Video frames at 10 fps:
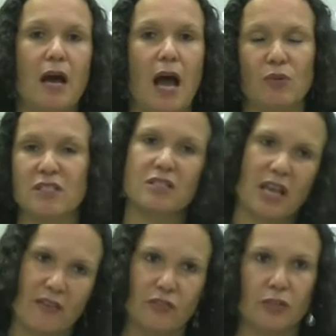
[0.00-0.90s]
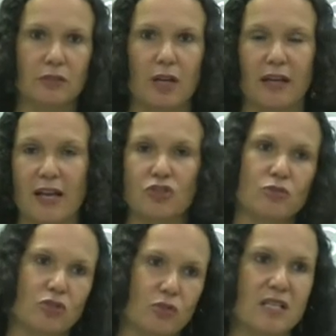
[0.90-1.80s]
I went to Stanford. I got
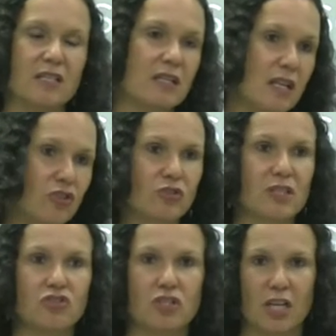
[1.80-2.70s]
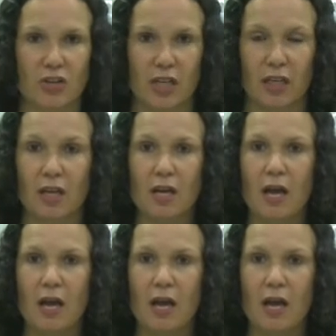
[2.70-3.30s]
2 degrees in industrial engineering.